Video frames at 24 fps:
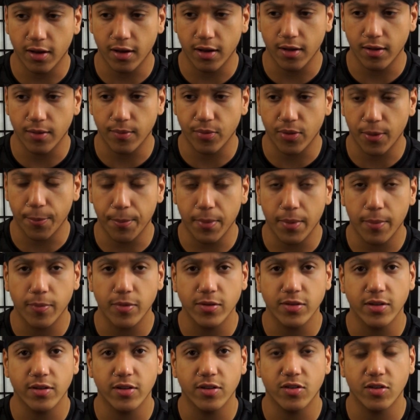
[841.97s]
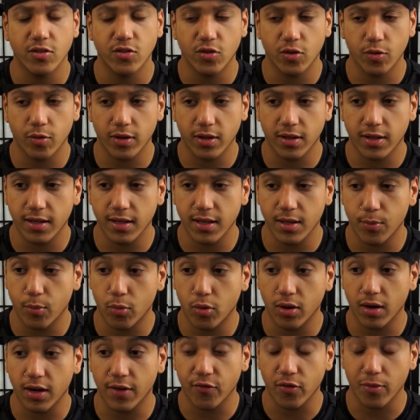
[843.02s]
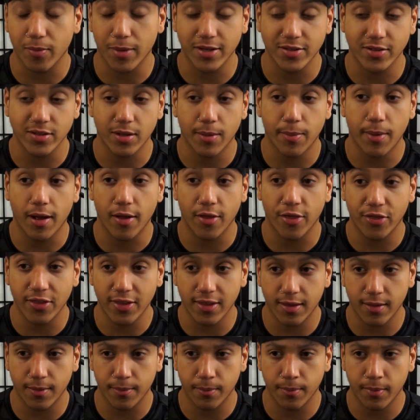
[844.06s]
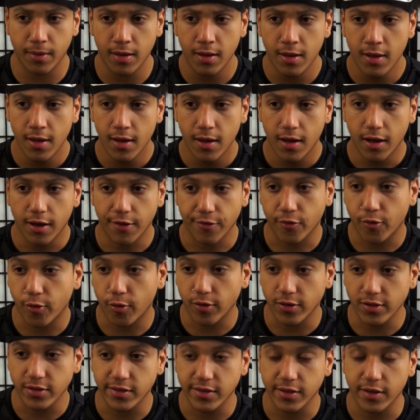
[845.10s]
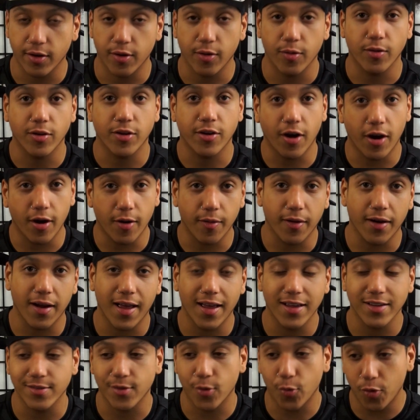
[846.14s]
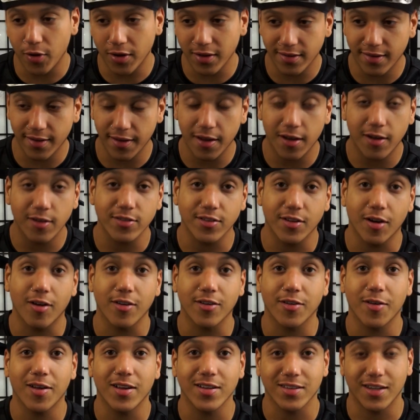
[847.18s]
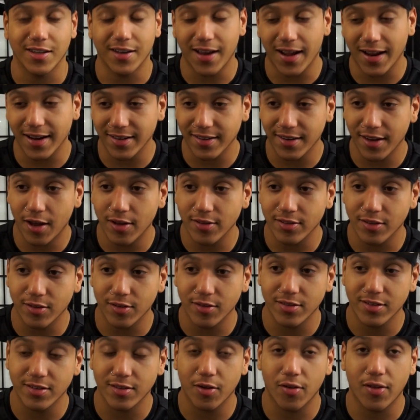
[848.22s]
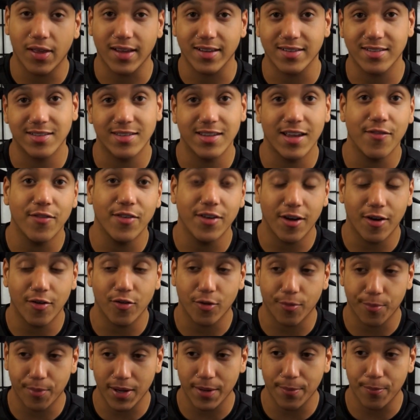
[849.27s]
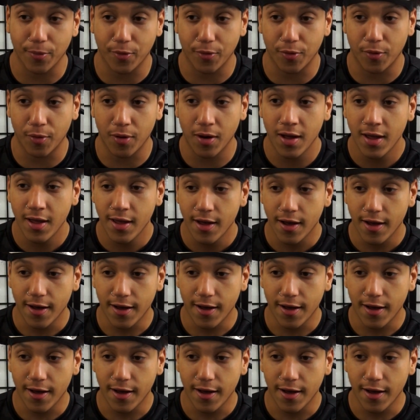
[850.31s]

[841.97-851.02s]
uh, the members of the Jinchuriki and more information about them. Of course, you know Gaara has the one tails, Naruto has the nine tails, and there's still like seven other people